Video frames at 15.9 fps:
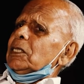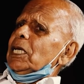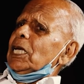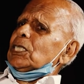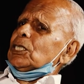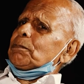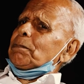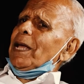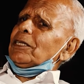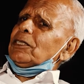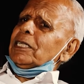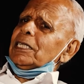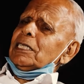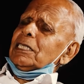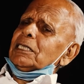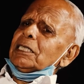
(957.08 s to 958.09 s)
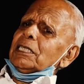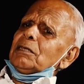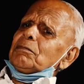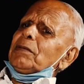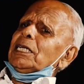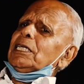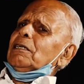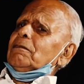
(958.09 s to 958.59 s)
expansionist in
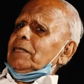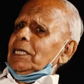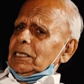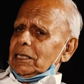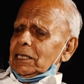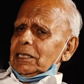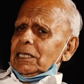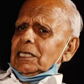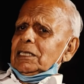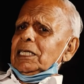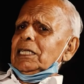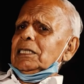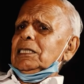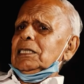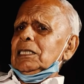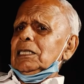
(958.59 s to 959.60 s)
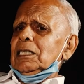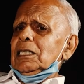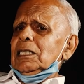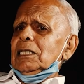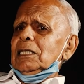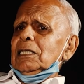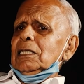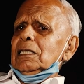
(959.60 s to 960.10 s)
many ways, in the sense
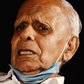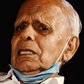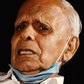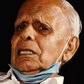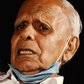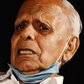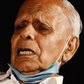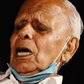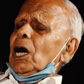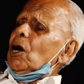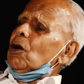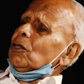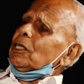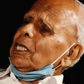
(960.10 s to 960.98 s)
how